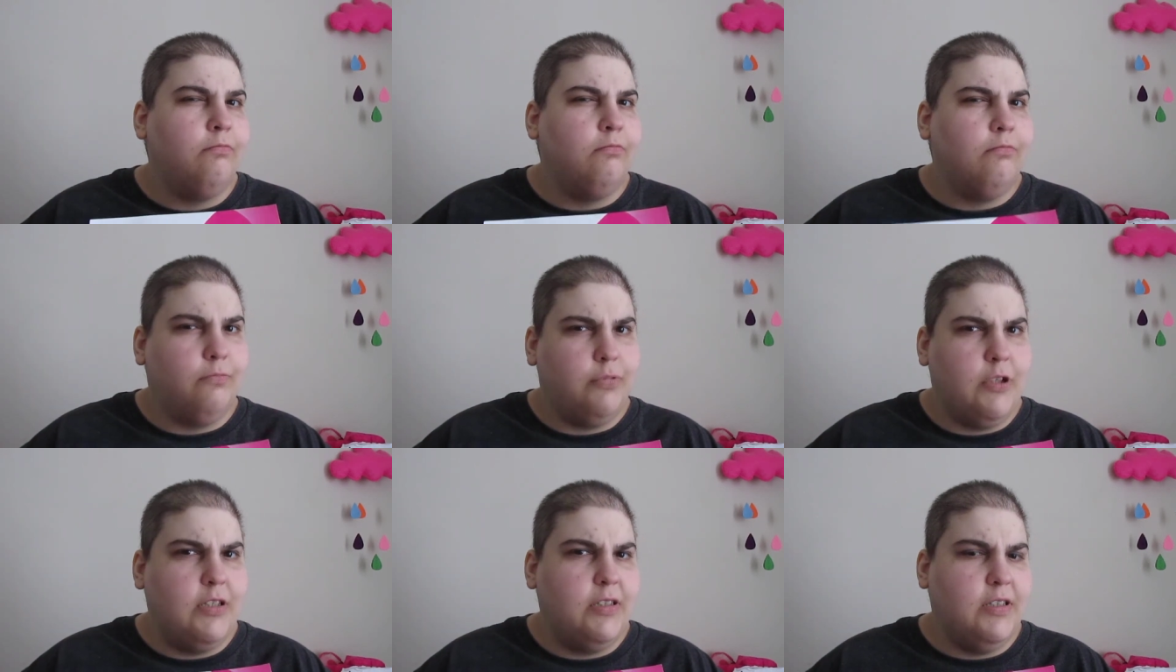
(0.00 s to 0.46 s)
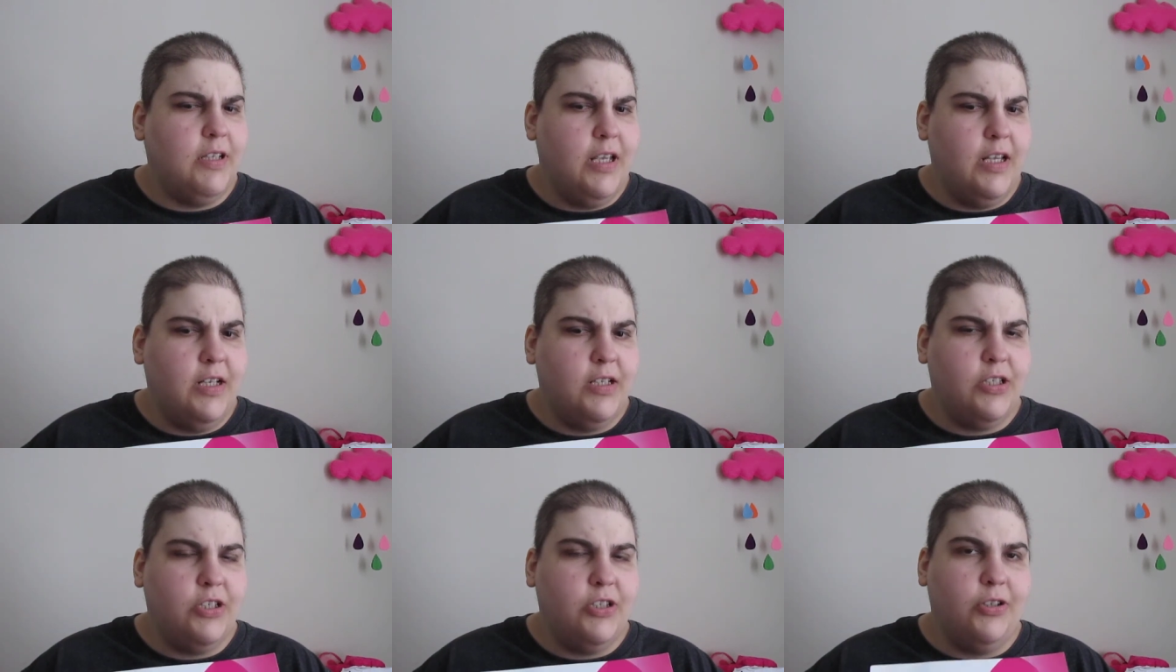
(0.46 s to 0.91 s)
breast
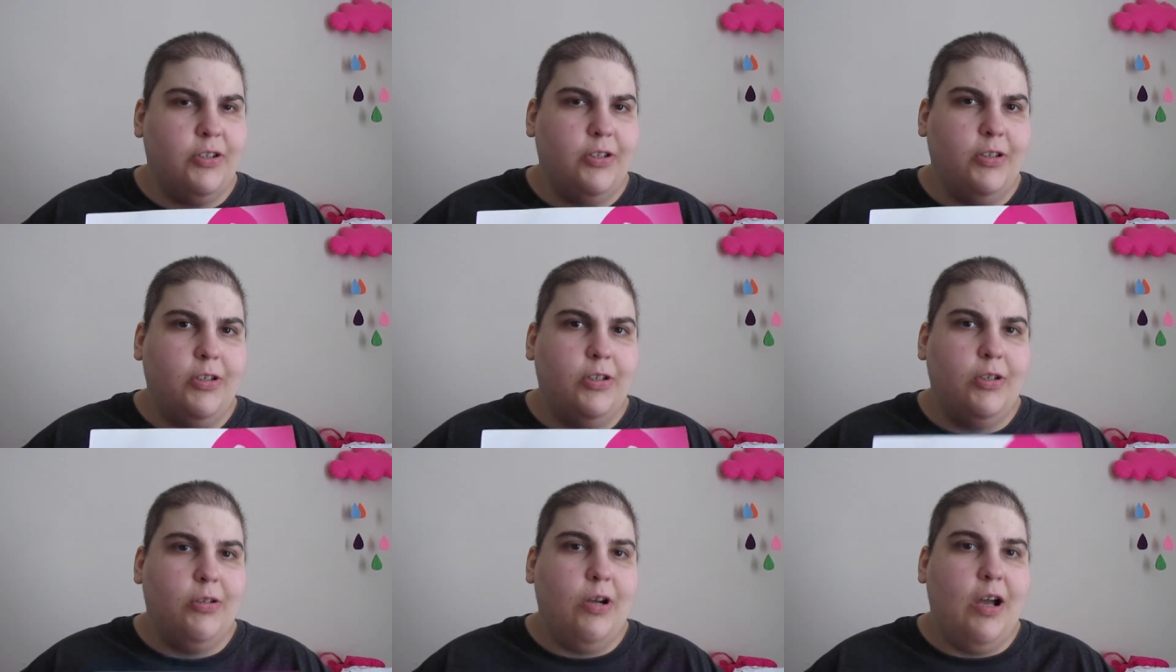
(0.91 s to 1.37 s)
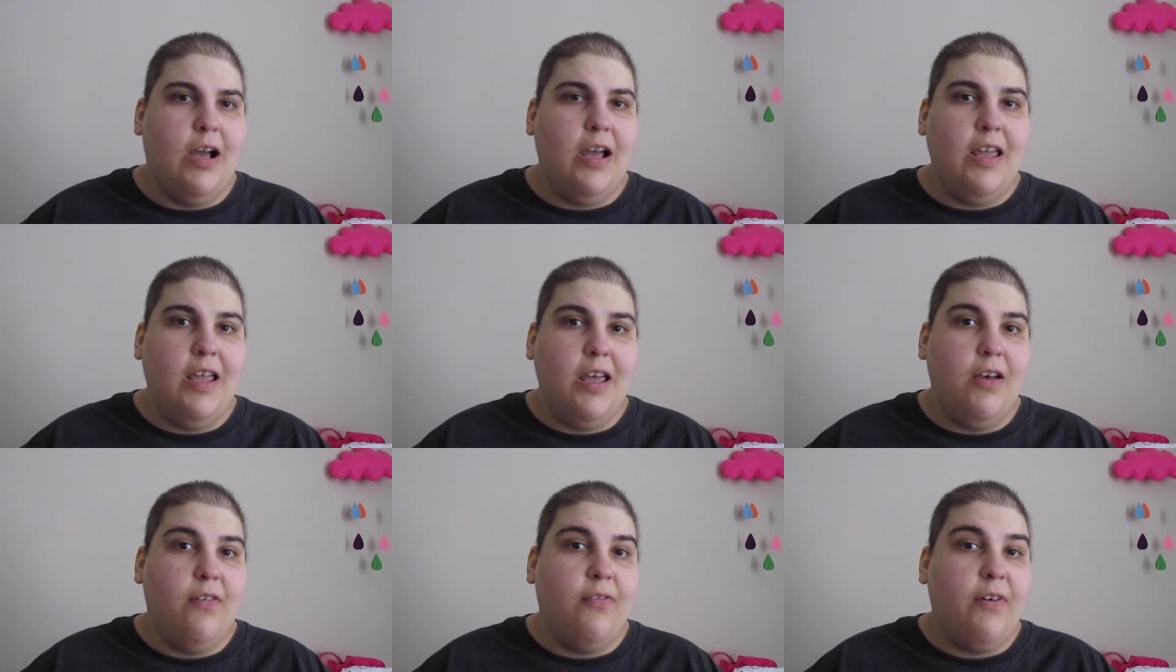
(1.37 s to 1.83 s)
cancer. I
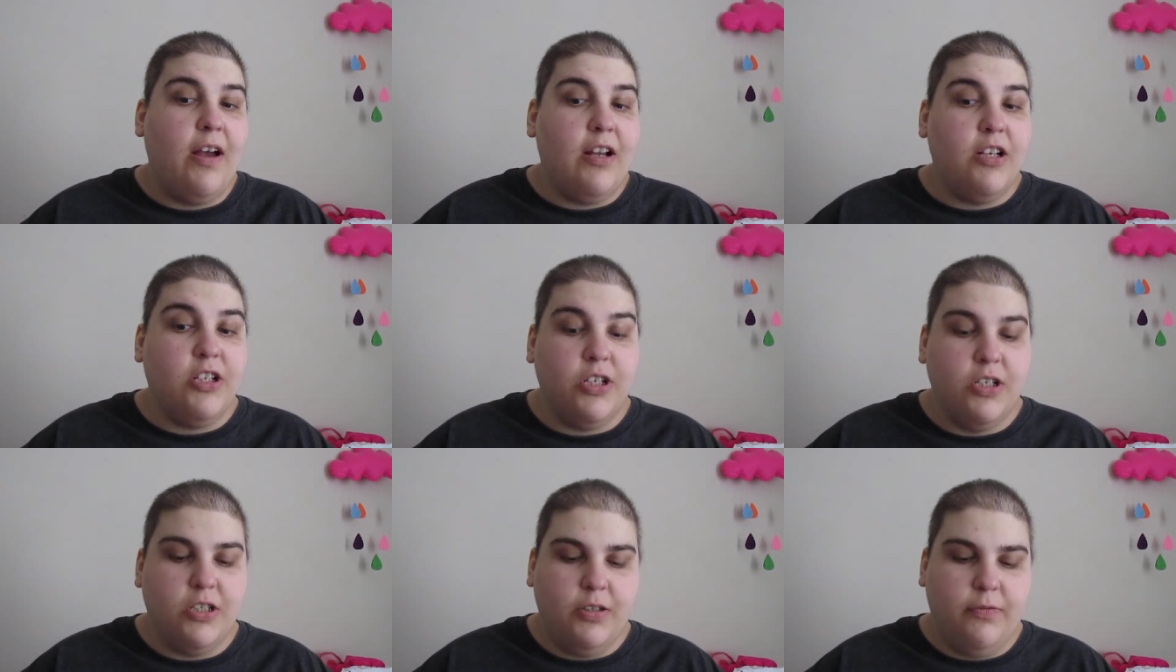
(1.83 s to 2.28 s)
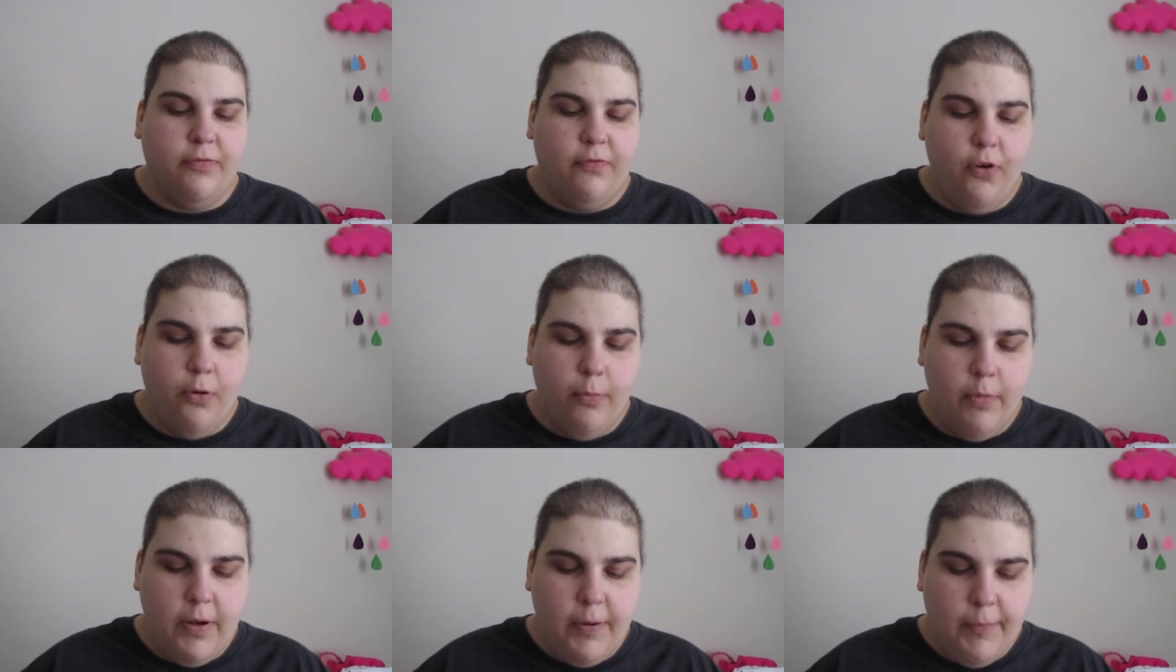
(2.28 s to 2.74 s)
have Hodgkin's
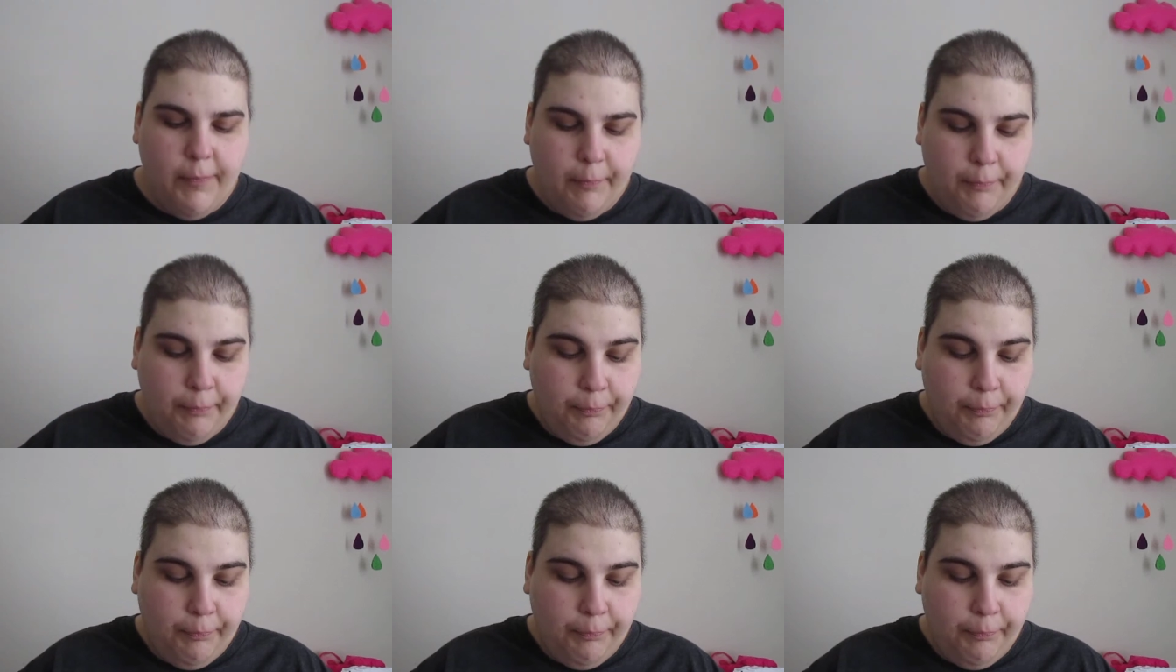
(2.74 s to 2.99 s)
lymphoma.